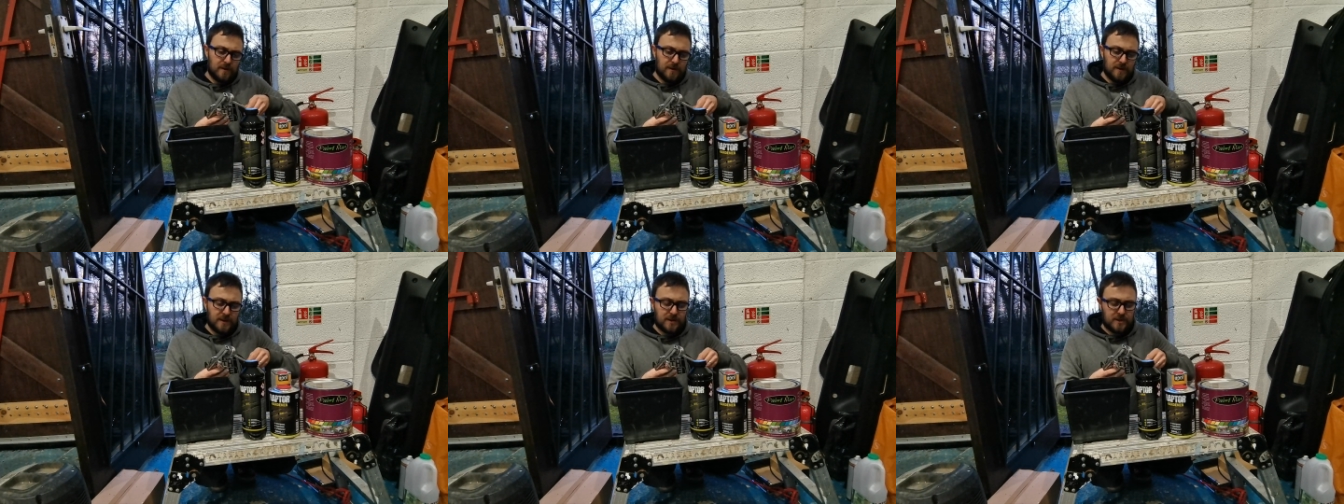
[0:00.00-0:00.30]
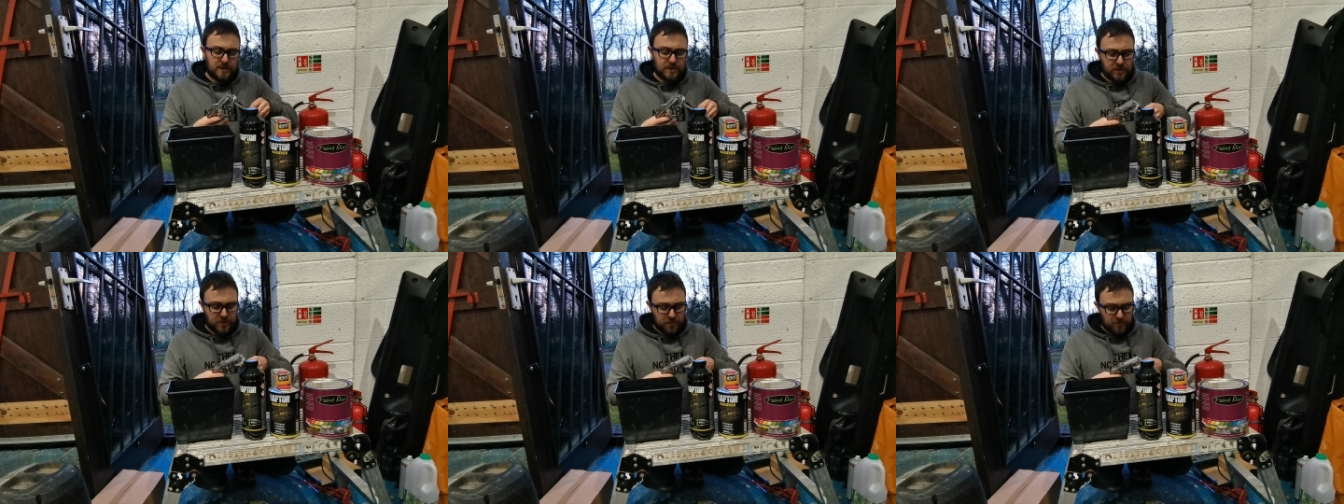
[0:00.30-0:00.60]
This
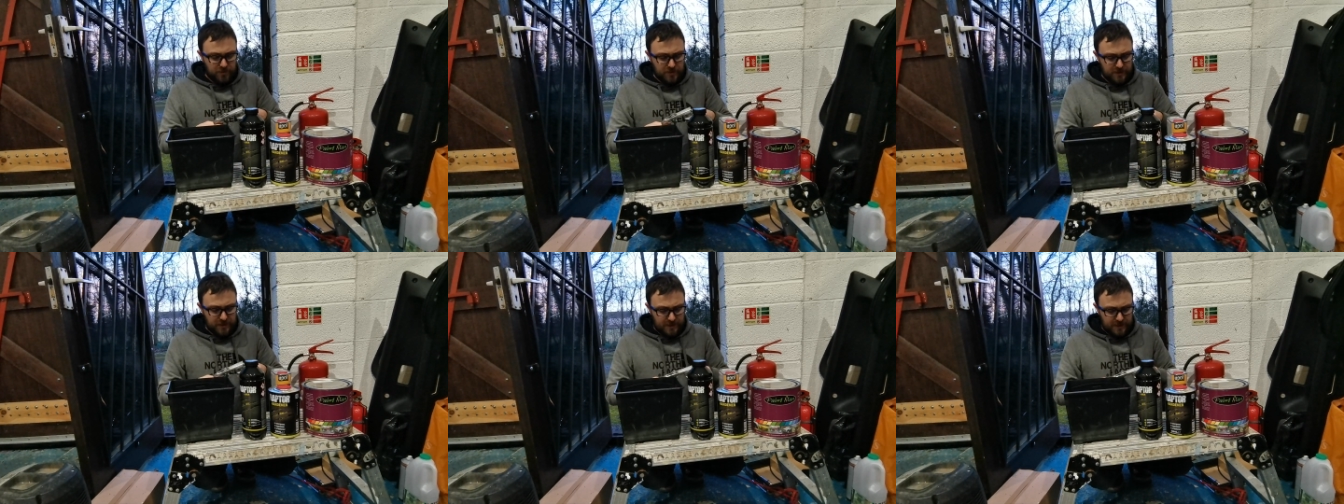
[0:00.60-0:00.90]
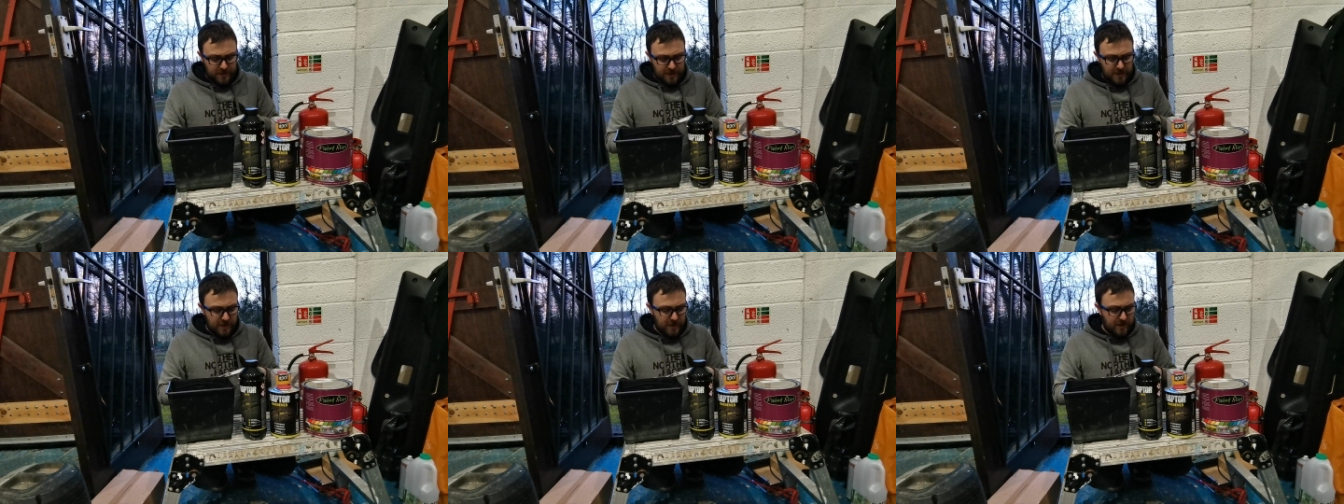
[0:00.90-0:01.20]
just screws
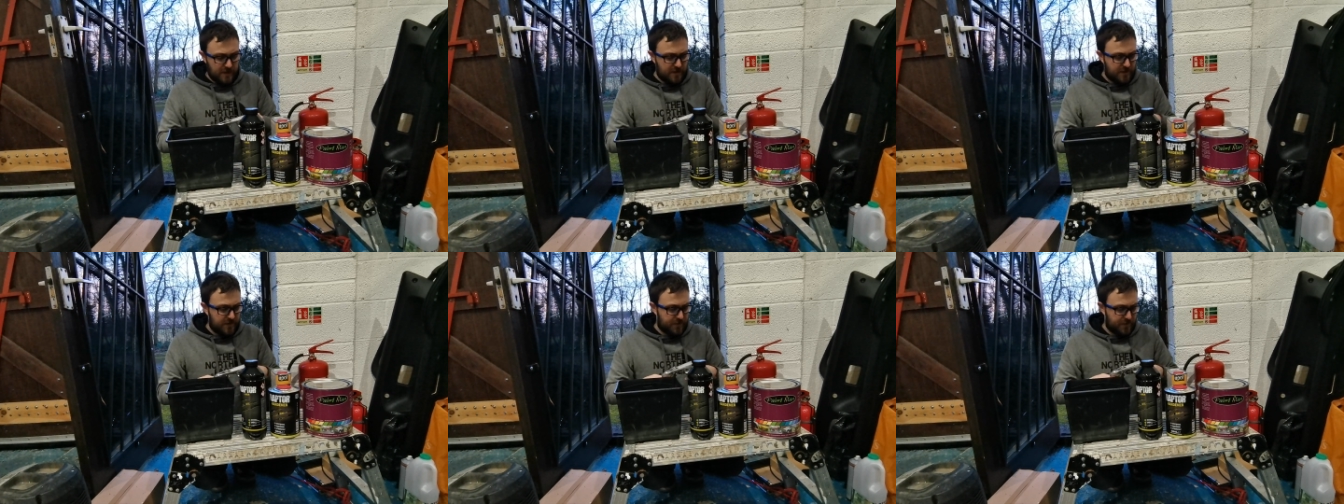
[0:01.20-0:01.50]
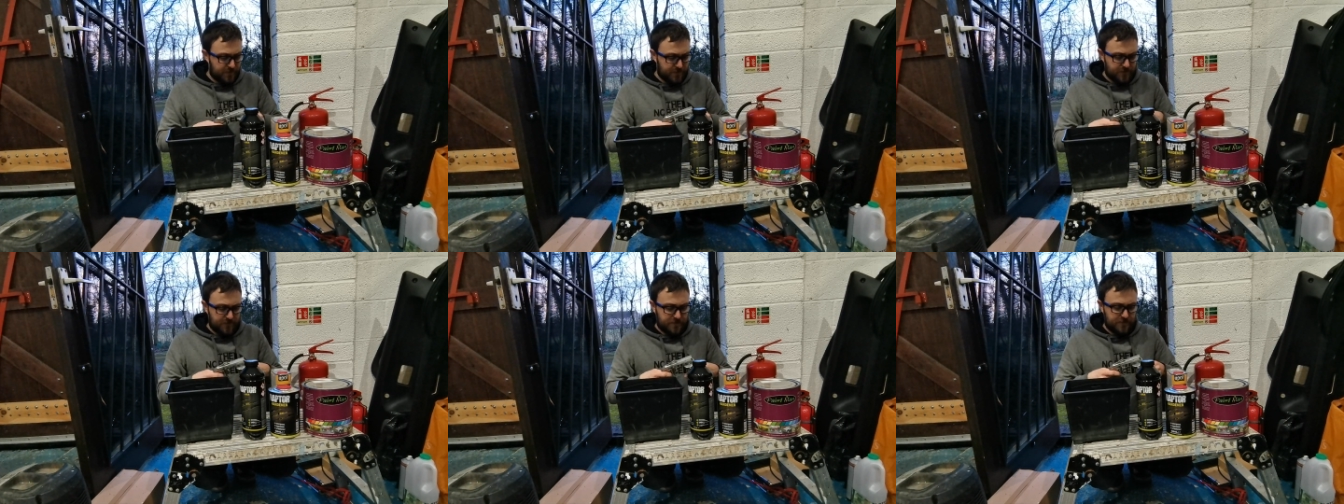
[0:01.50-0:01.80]
into here,
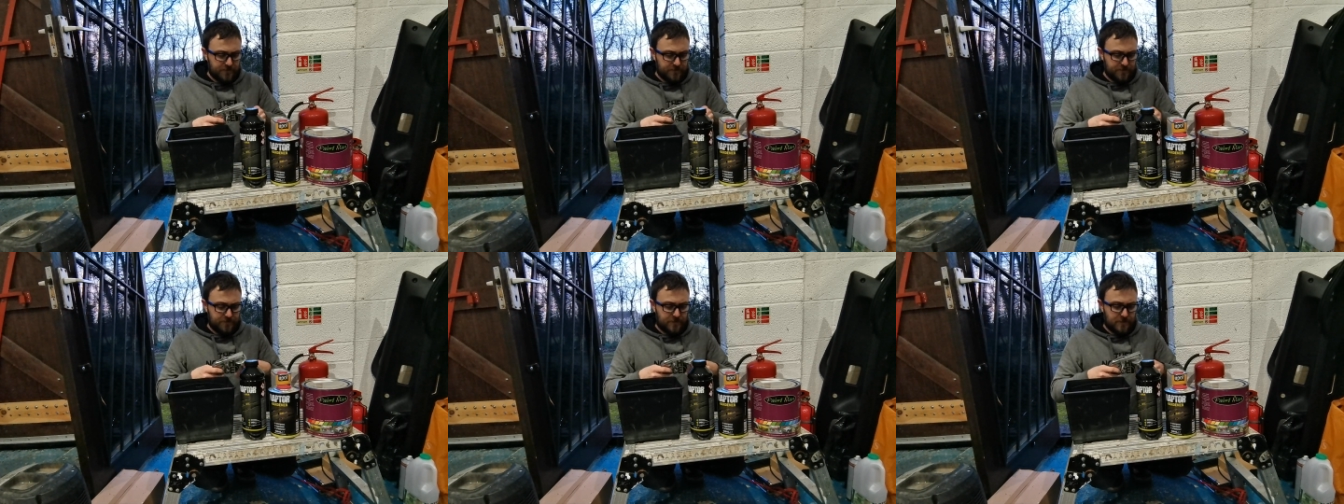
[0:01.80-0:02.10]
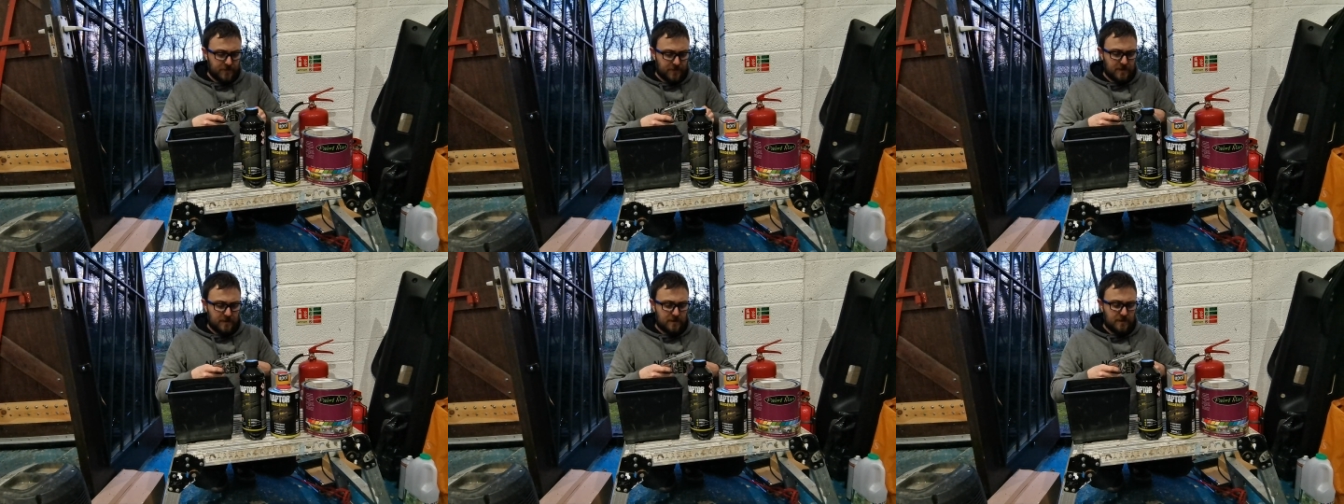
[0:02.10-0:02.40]

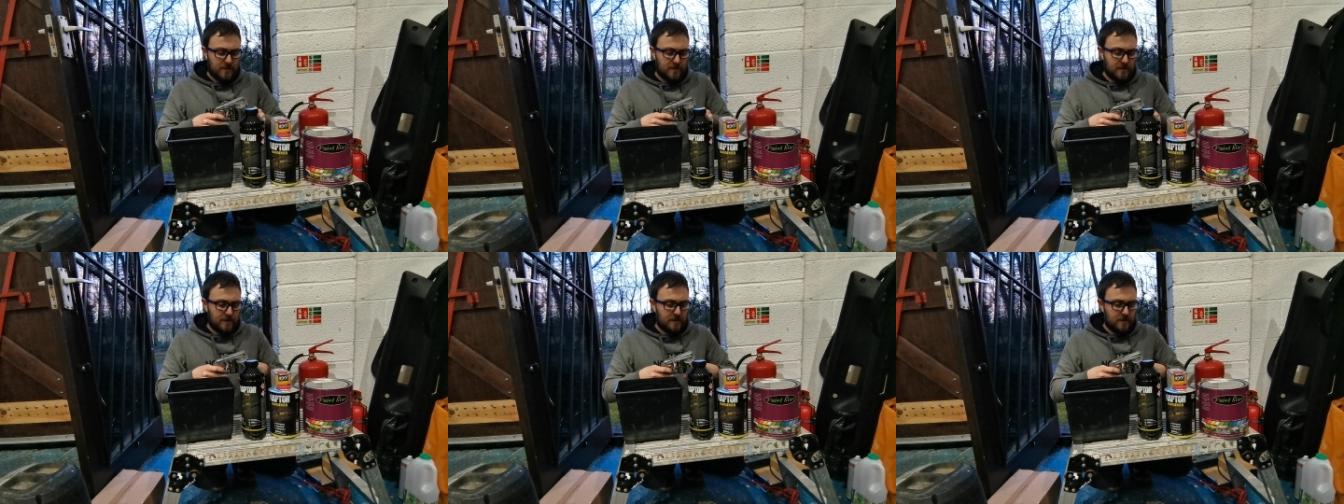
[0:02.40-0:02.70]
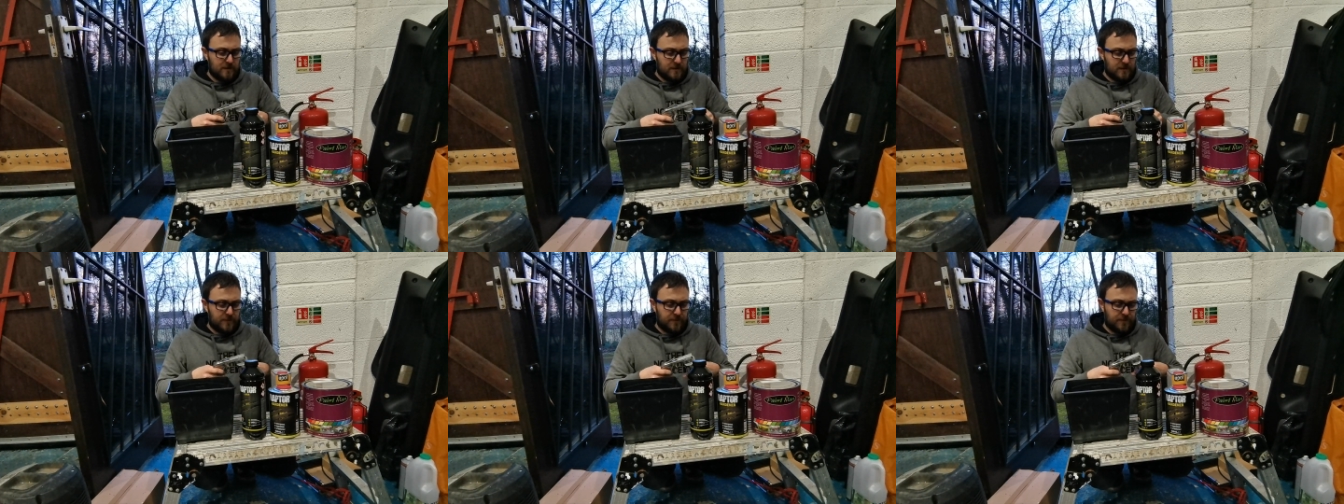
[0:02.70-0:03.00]

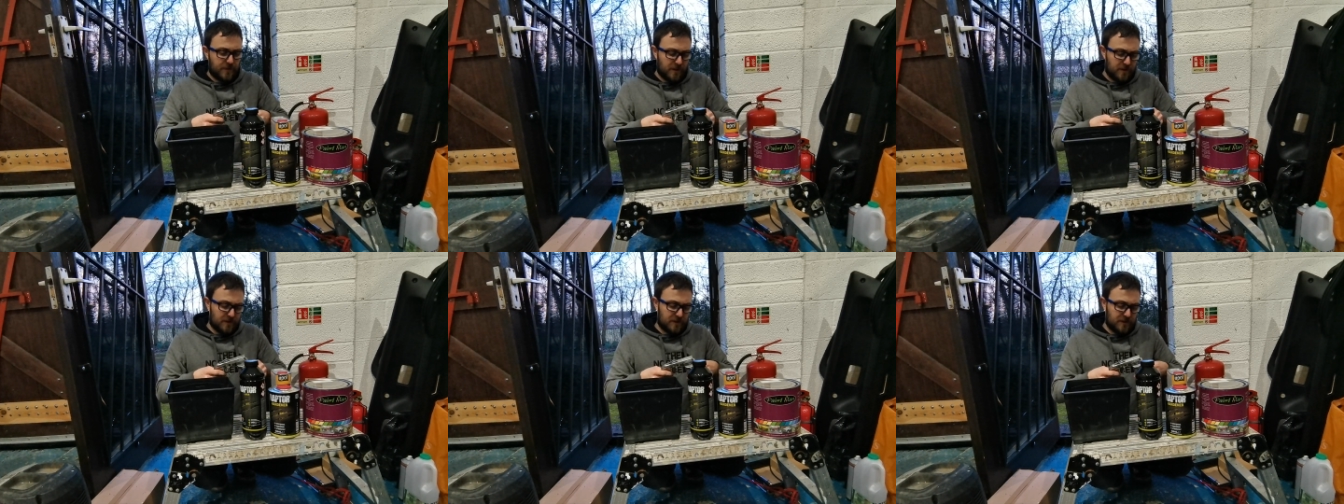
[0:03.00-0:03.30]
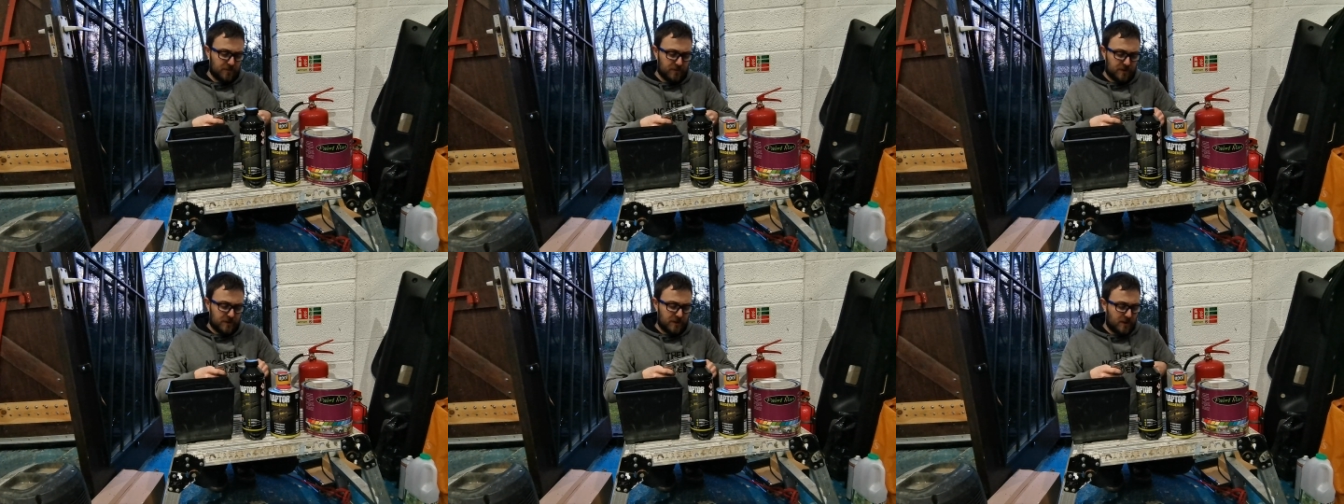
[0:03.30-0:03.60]
as far
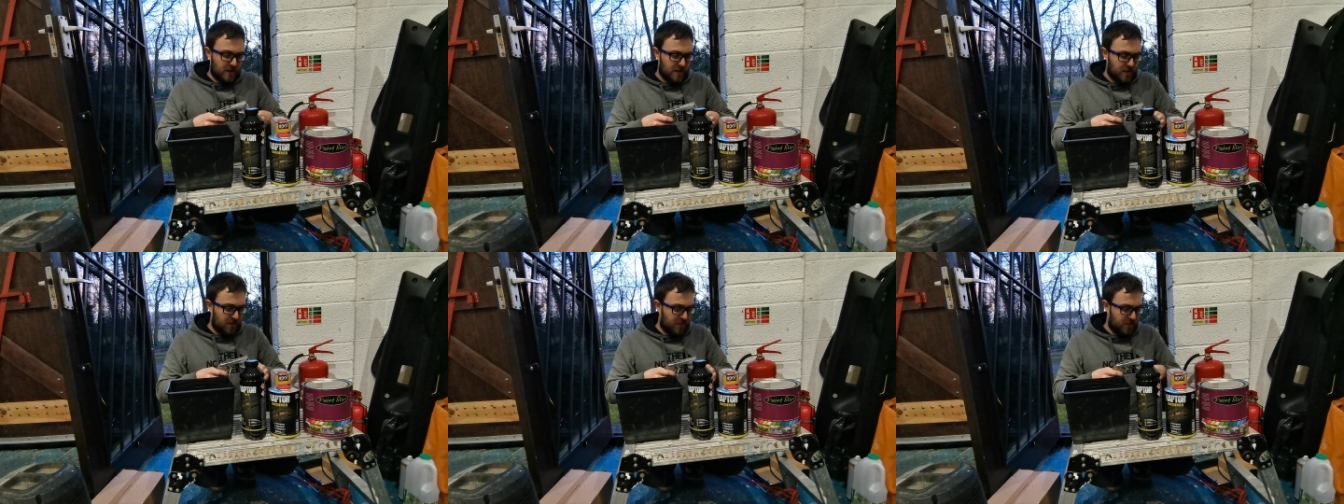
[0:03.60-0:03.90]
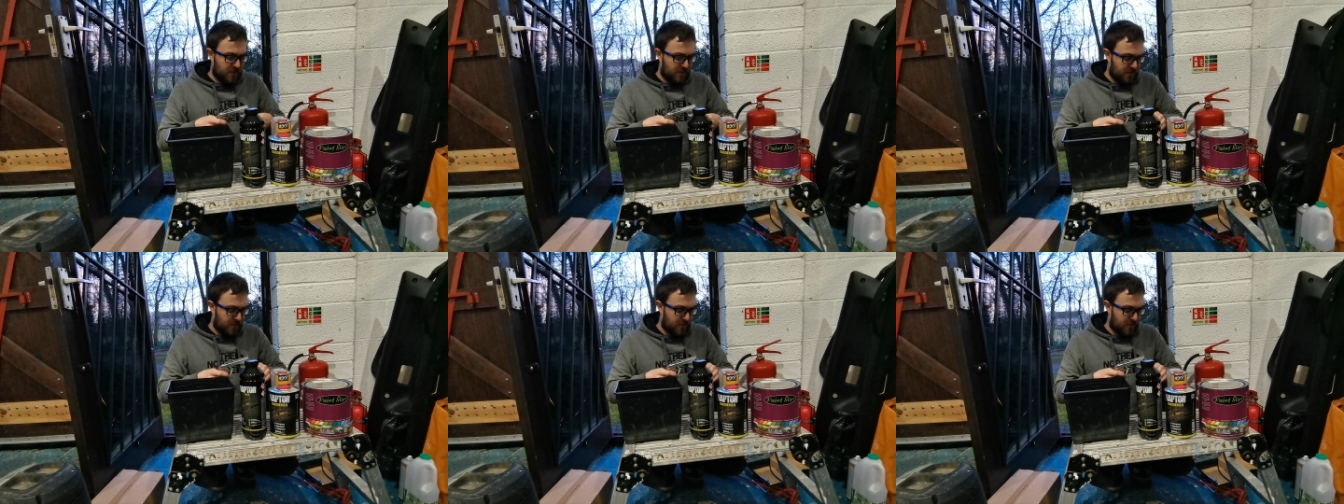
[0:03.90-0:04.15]
as it will go.